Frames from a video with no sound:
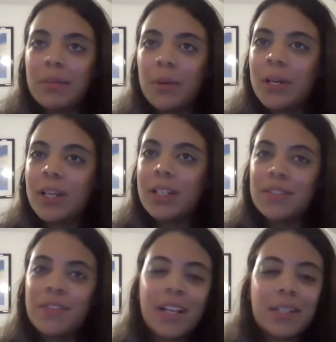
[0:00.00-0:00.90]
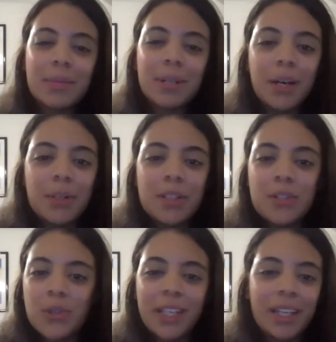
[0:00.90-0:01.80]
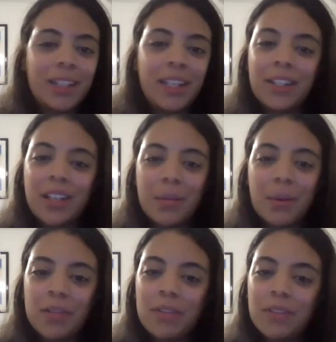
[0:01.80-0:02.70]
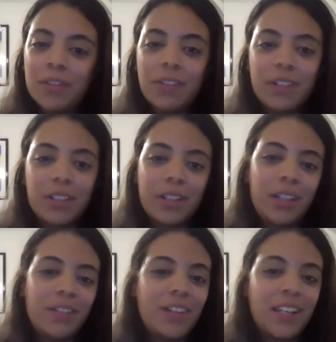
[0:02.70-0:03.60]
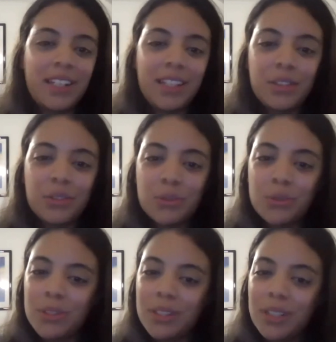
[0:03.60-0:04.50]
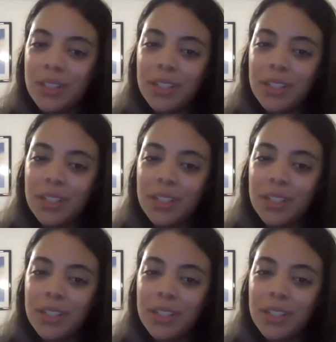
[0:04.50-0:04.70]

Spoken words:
my work is flexible hours, so I can take time off if I need to.